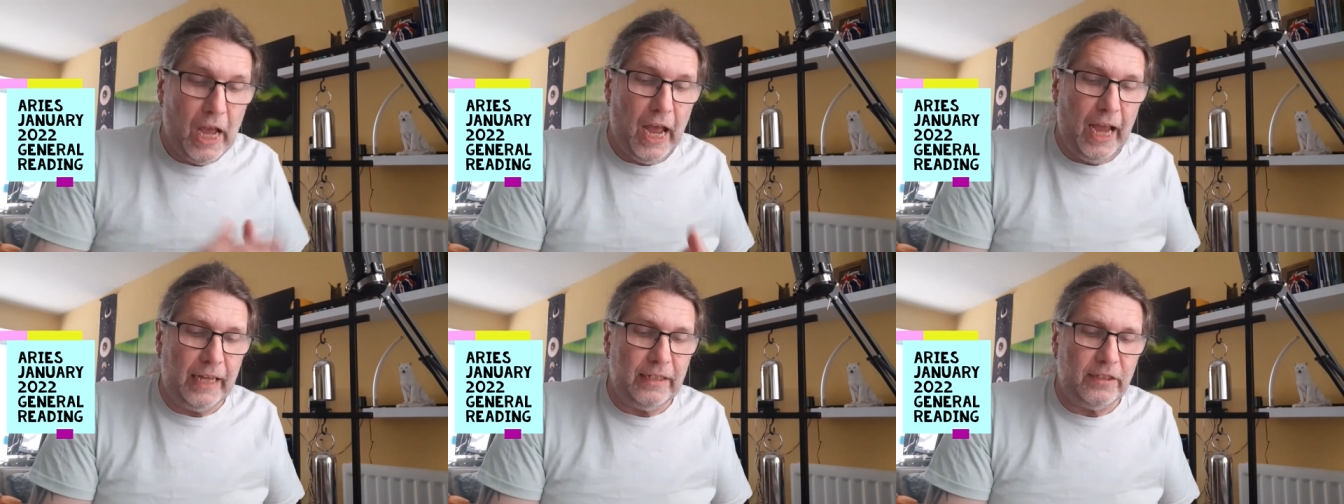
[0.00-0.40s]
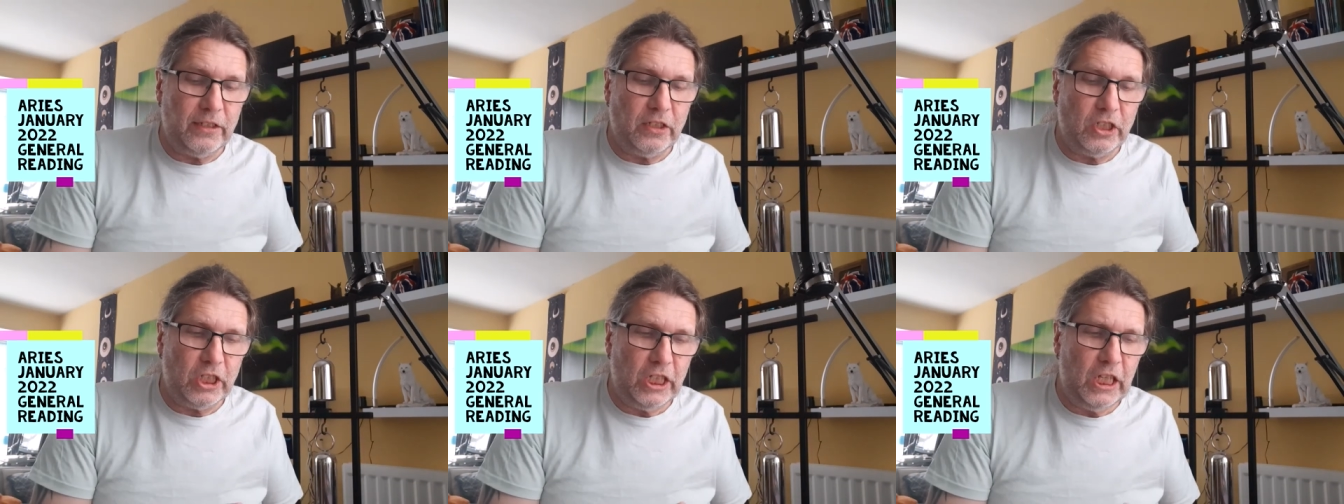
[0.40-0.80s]
and
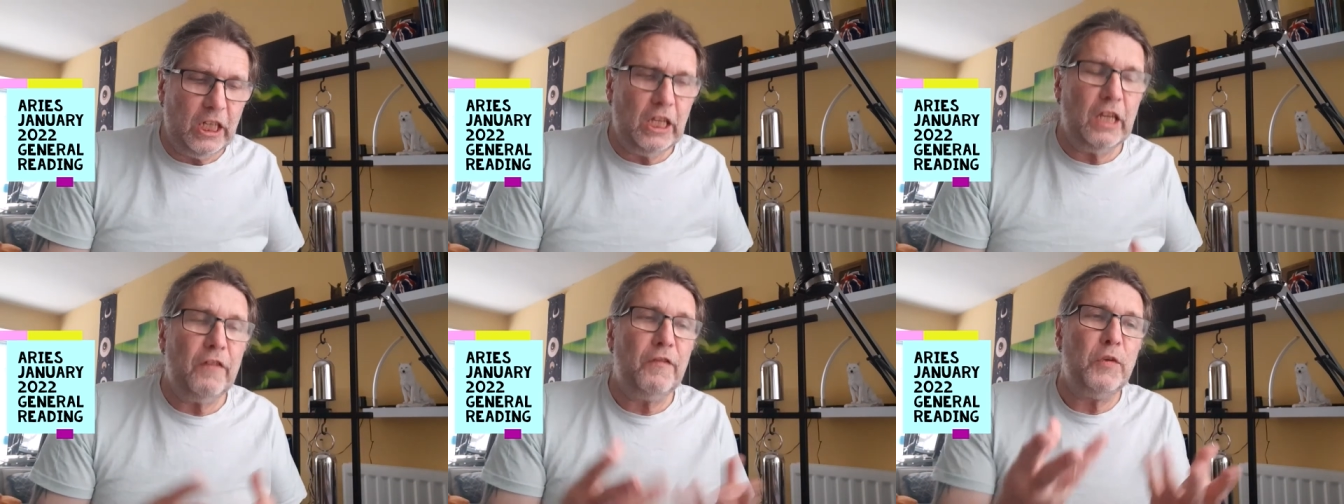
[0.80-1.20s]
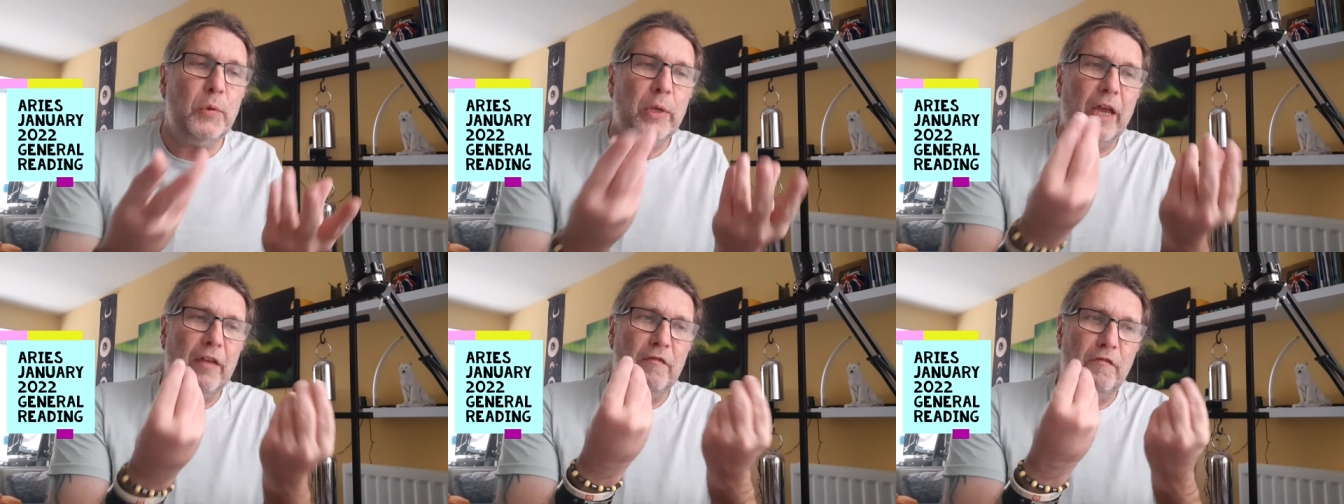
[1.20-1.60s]
see if you
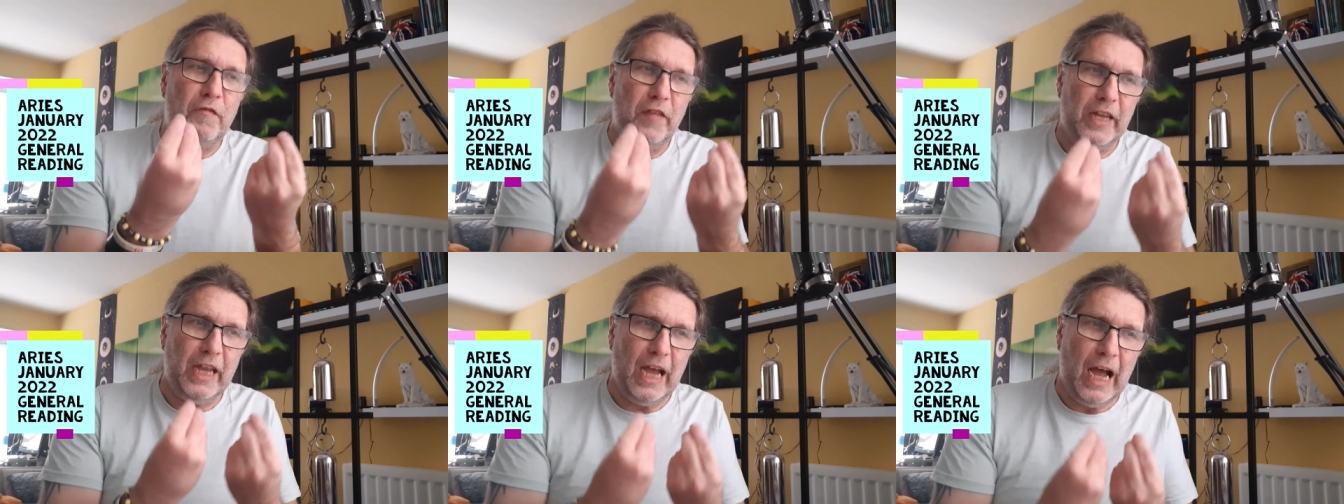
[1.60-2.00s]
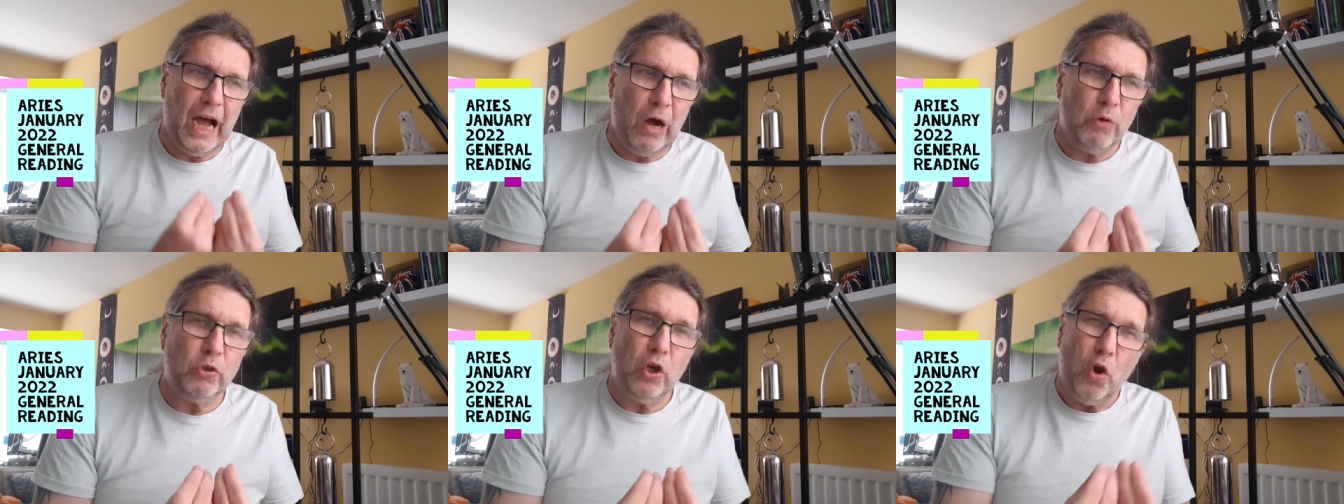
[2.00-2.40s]
can figure
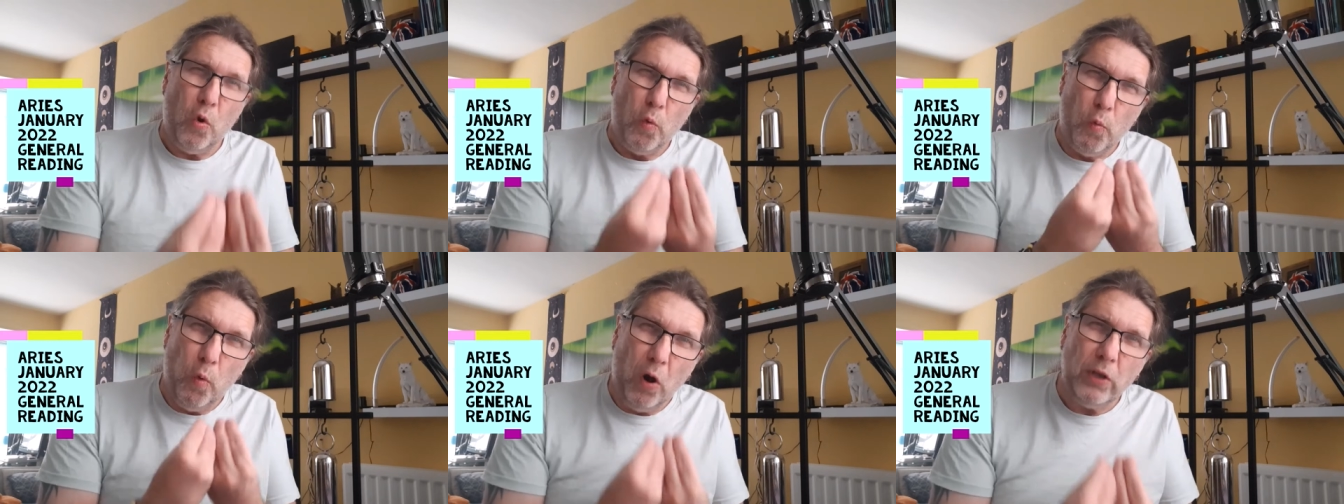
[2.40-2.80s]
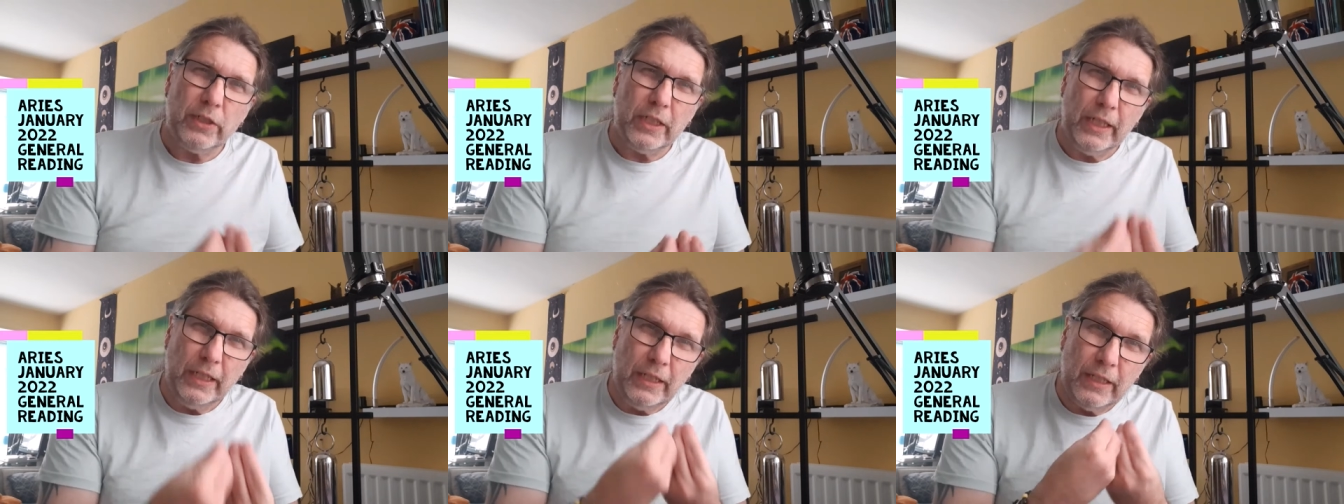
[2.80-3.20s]
out what
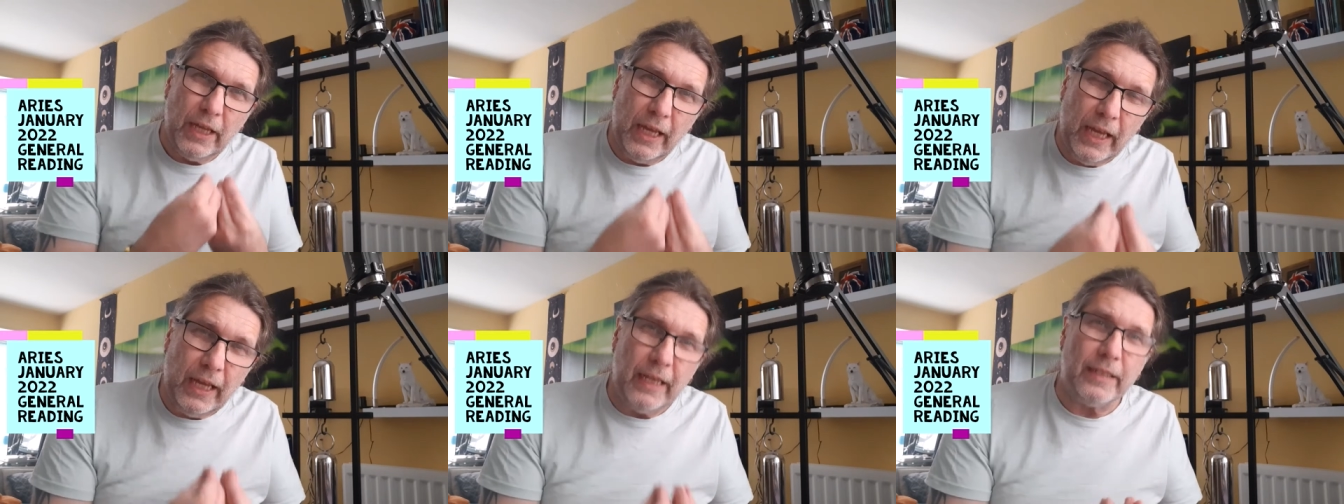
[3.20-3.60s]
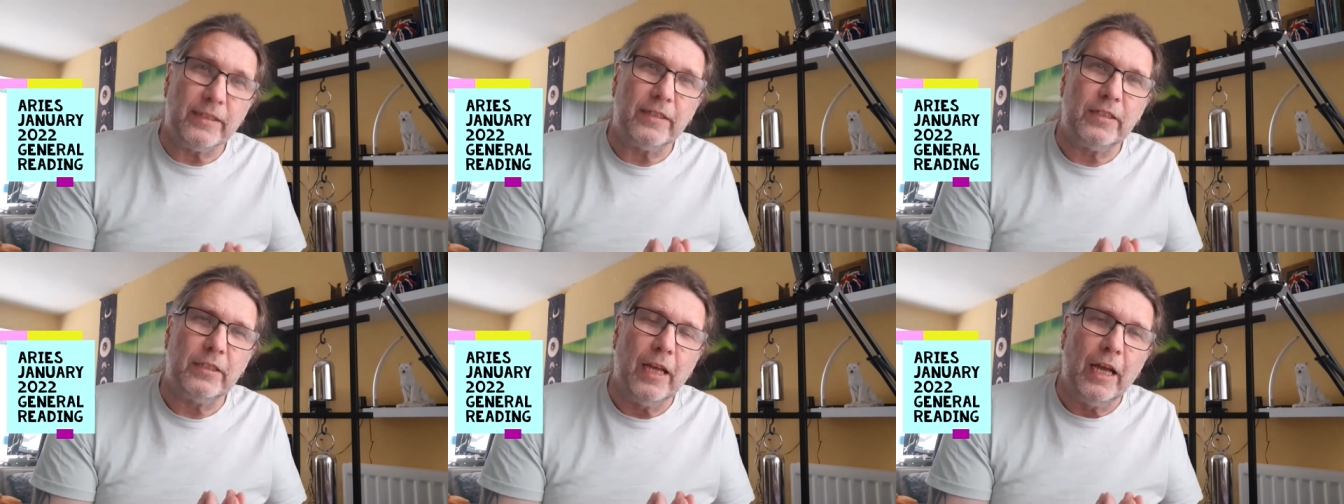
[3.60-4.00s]
it
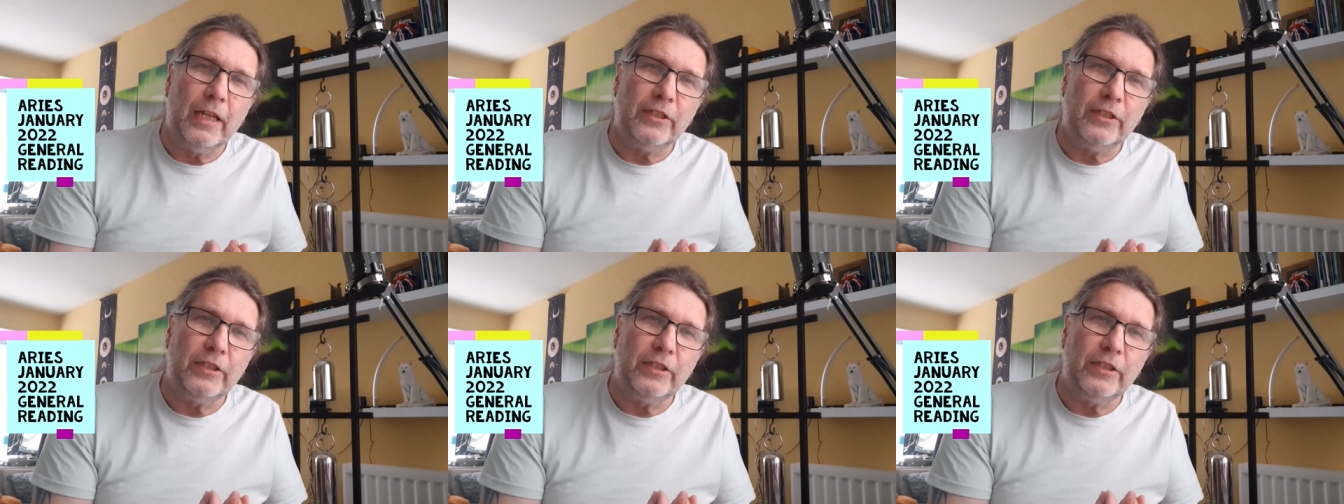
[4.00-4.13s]
is